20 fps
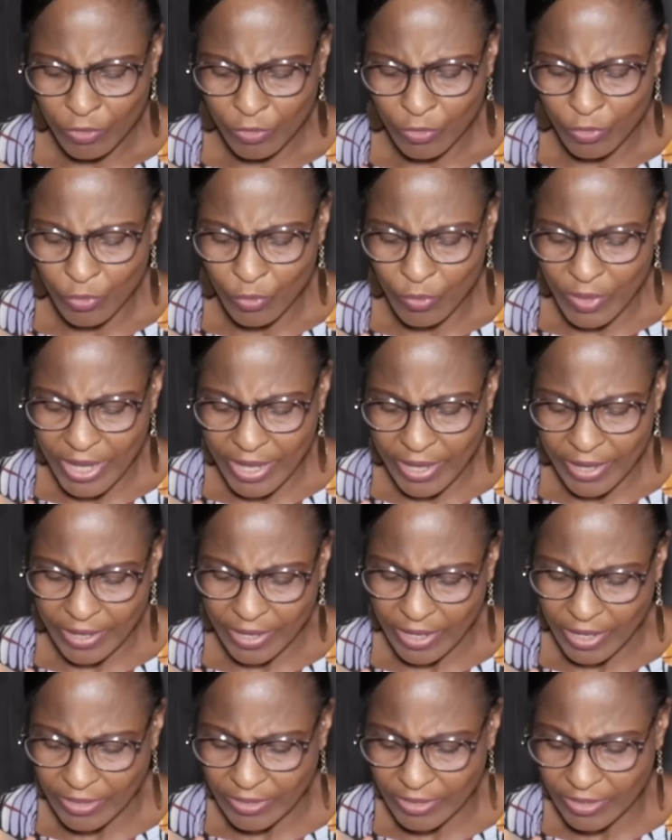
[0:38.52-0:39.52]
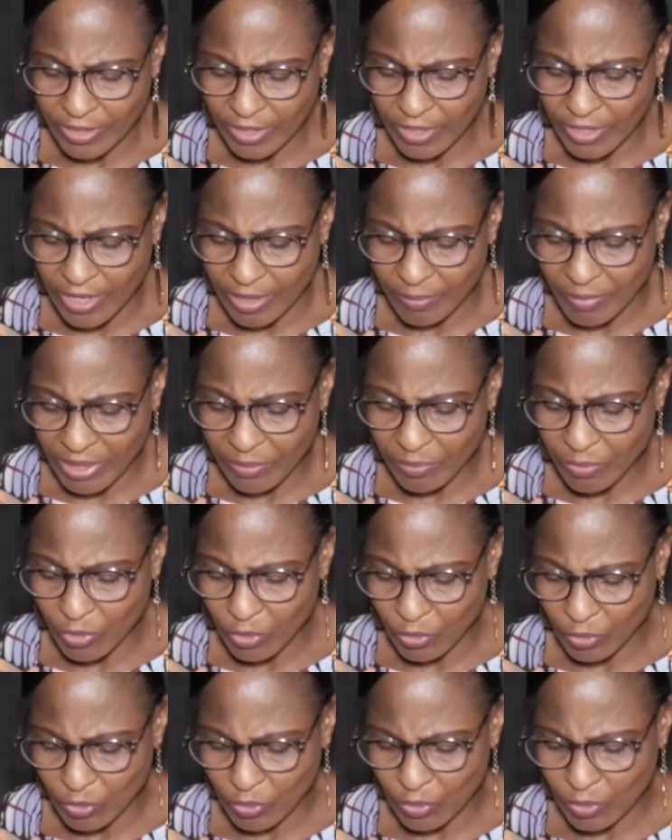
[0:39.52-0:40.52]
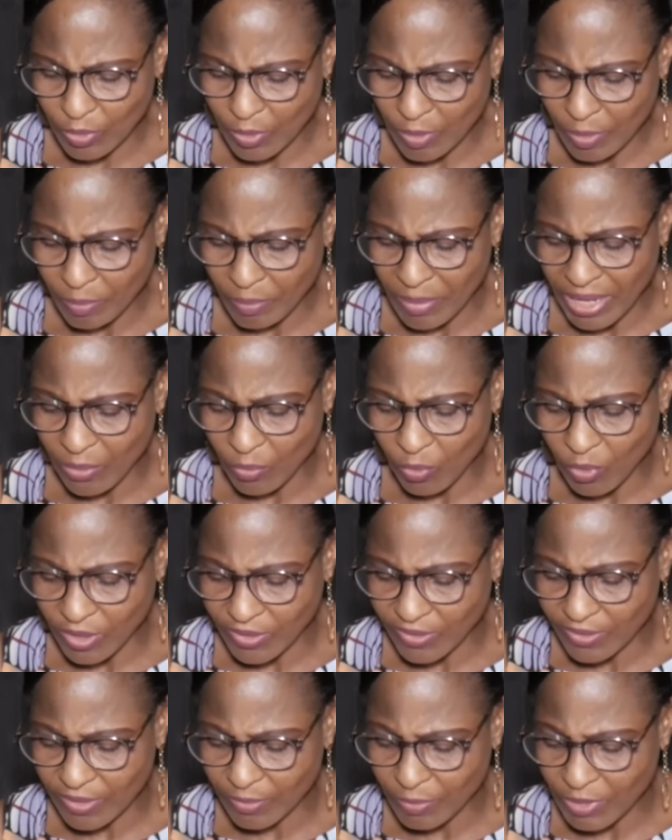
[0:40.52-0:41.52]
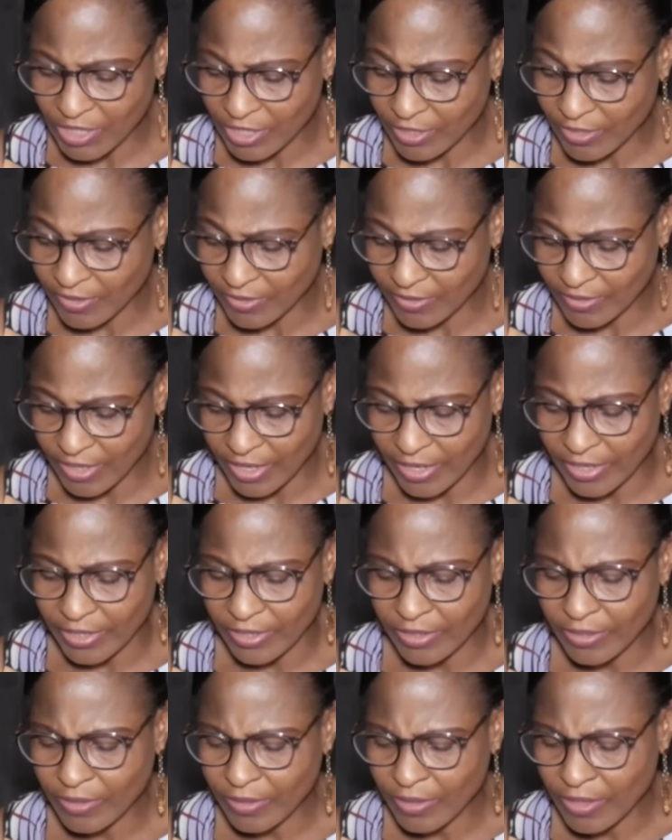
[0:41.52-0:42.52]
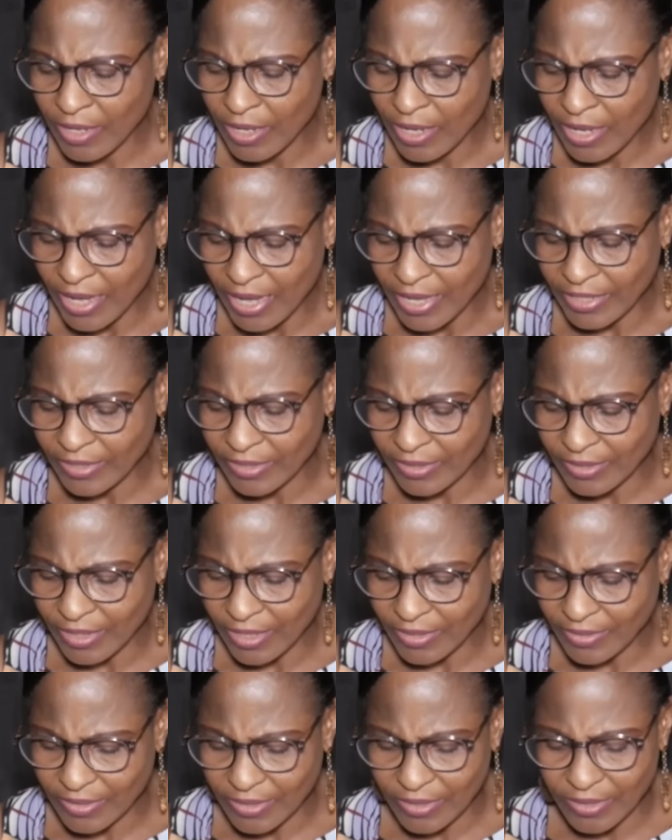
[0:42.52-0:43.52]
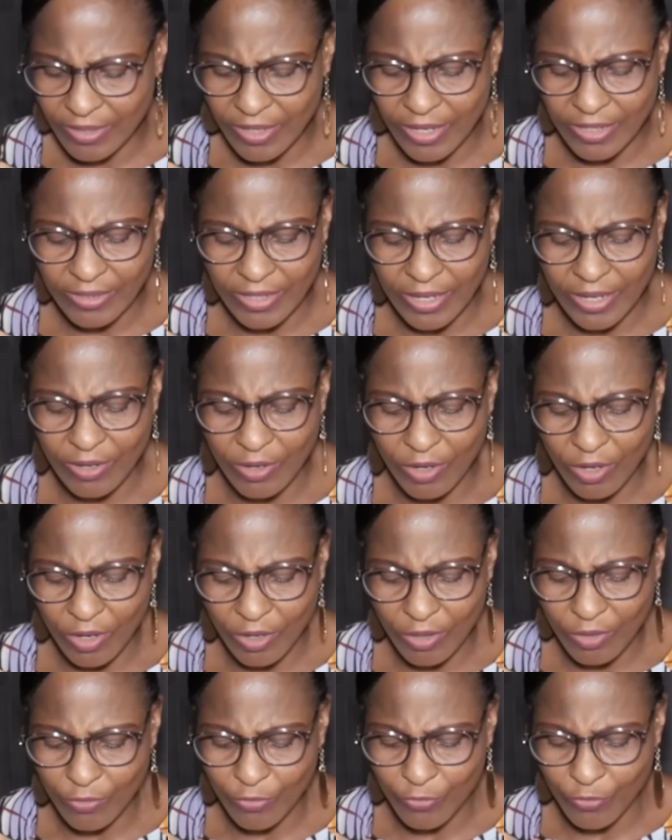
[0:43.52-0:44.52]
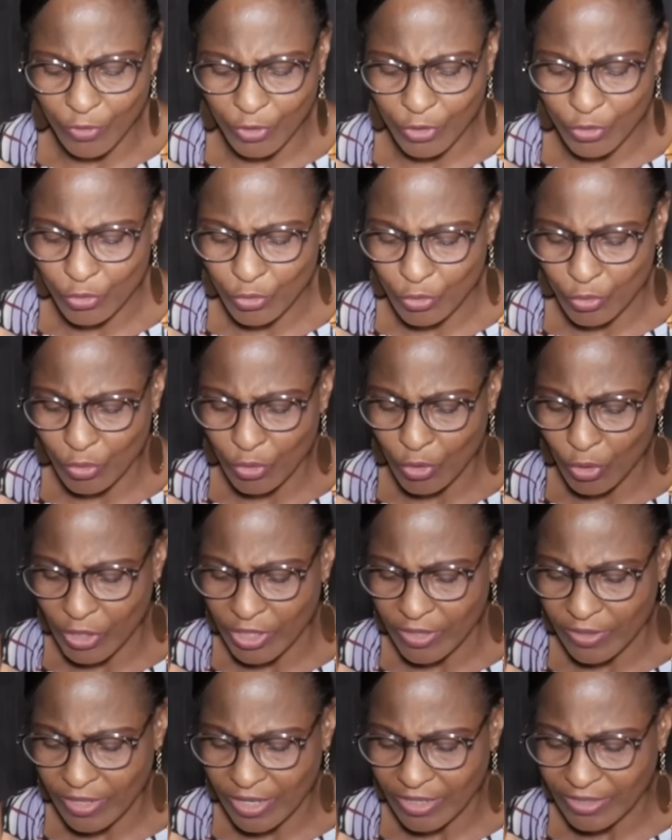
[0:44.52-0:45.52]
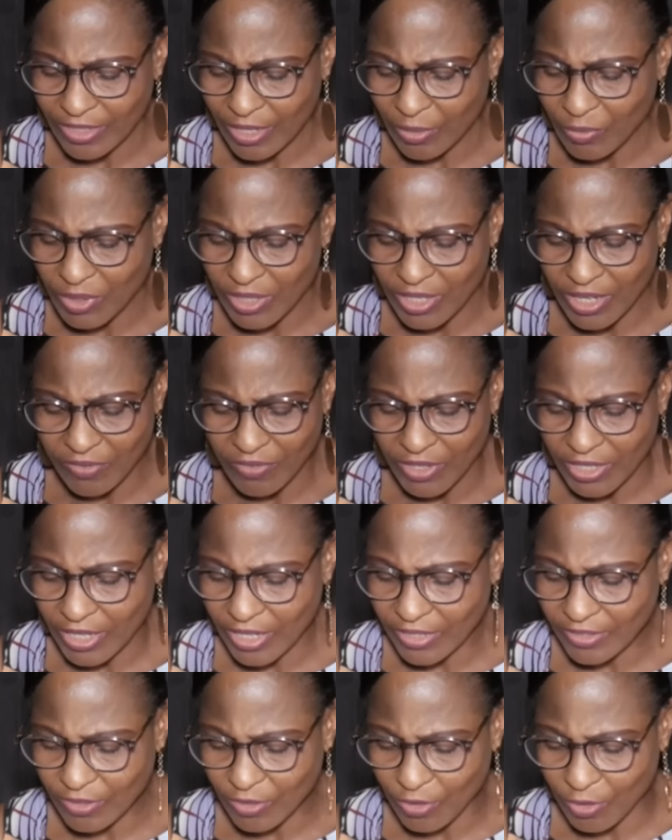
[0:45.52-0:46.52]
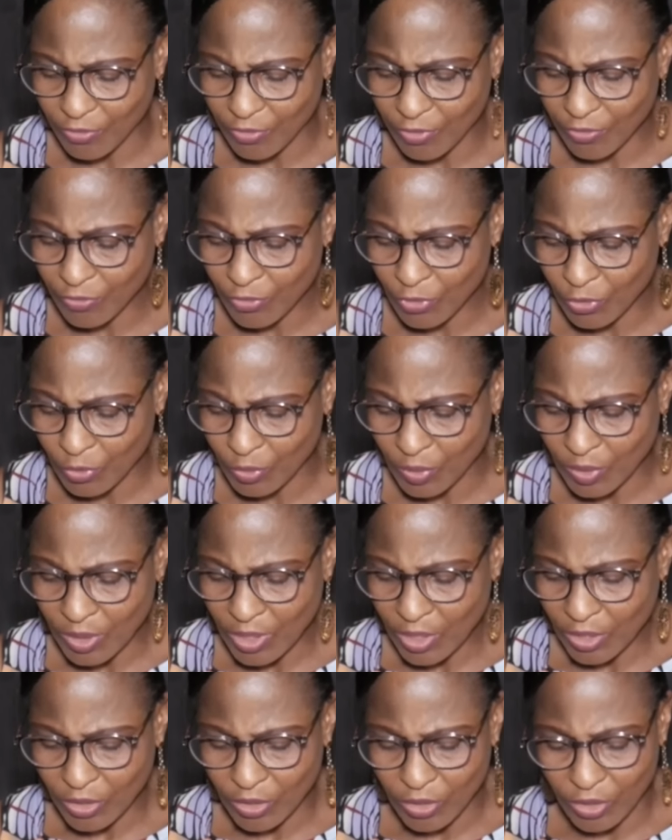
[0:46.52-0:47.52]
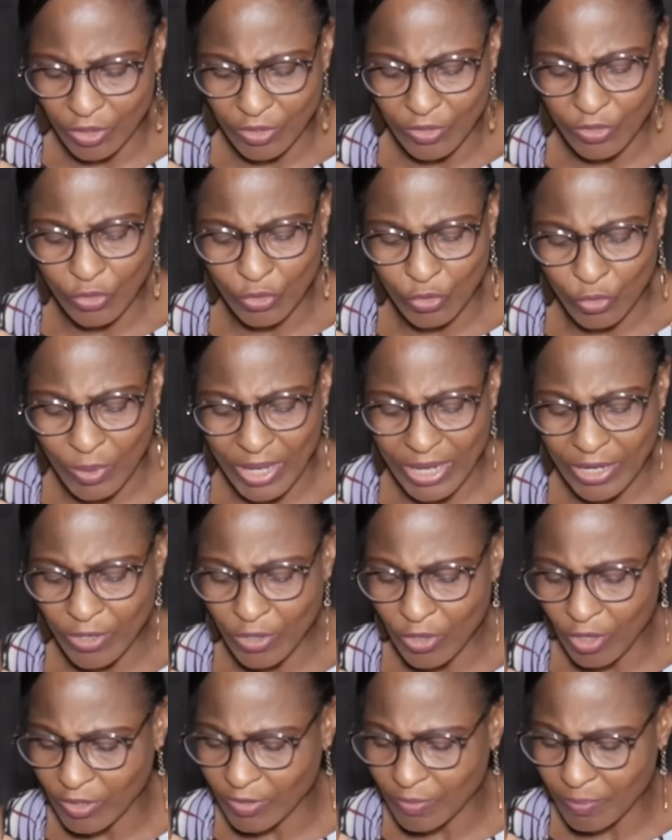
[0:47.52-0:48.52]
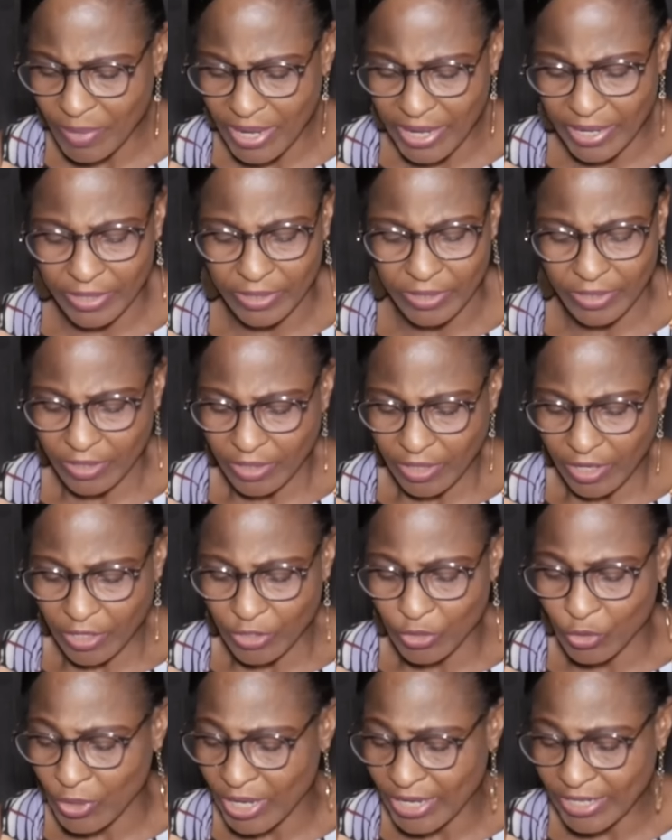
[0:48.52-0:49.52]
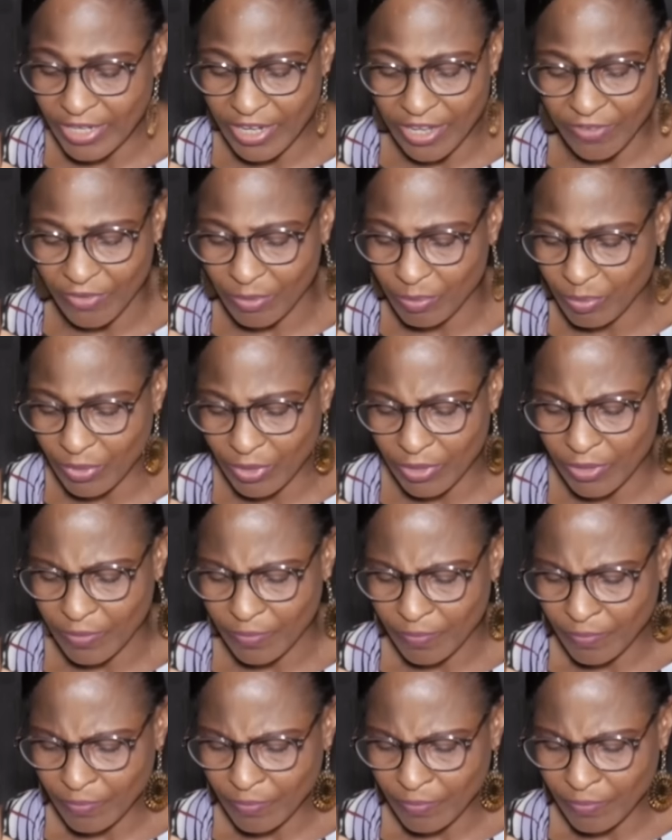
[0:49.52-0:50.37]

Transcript: You were and still are my muse, my worst desire. I detested that I longed for you, knowing that I will never get enough of you, because you are not mine and you had never been.